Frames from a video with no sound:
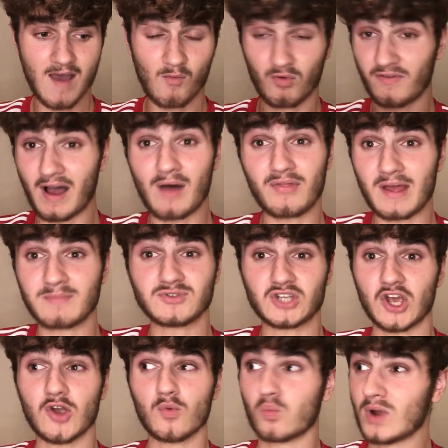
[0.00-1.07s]
Without them
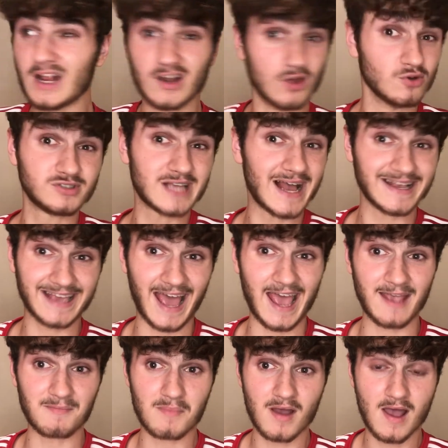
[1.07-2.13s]
two, we lose that
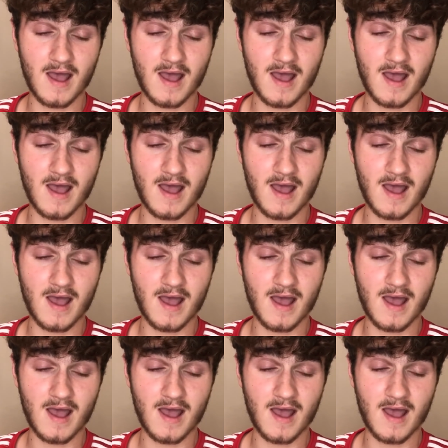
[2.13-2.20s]
game.